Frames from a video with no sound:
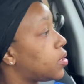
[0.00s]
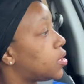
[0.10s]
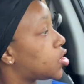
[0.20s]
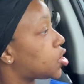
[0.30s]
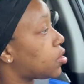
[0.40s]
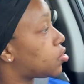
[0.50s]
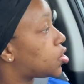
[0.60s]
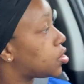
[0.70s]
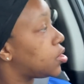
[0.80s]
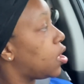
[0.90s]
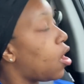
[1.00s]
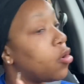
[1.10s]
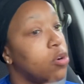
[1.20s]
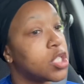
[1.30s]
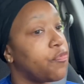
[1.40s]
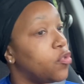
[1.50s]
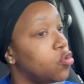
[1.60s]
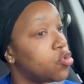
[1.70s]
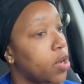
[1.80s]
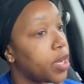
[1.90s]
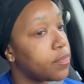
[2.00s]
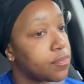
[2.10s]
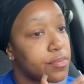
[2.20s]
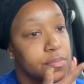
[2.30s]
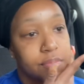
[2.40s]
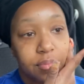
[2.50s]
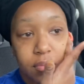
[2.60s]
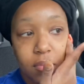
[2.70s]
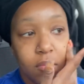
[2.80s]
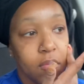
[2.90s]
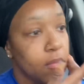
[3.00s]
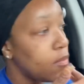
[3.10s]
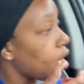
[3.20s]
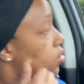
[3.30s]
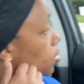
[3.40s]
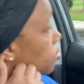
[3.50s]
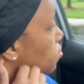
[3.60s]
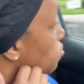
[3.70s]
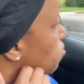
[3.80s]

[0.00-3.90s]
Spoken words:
this church. Oh no, it's a food drive. Shoot,